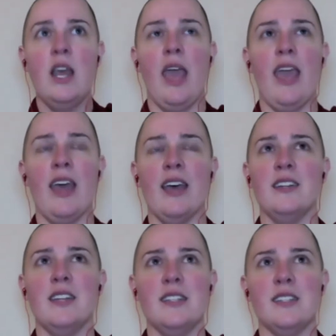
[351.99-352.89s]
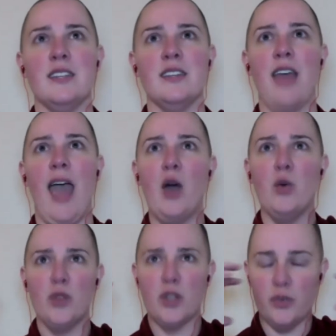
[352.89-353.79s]
And it's a
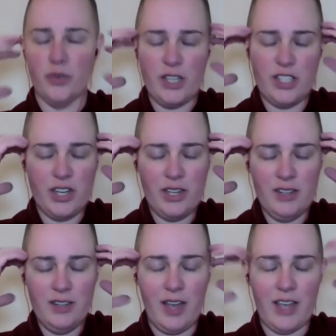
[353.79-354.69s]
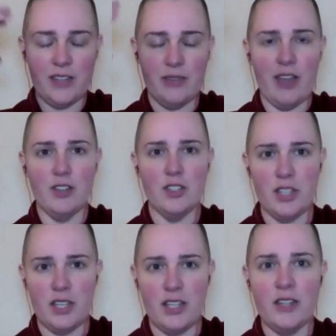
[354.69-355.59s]
outward reaching kind of
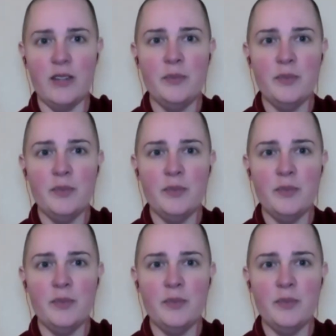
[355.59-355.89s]
energy,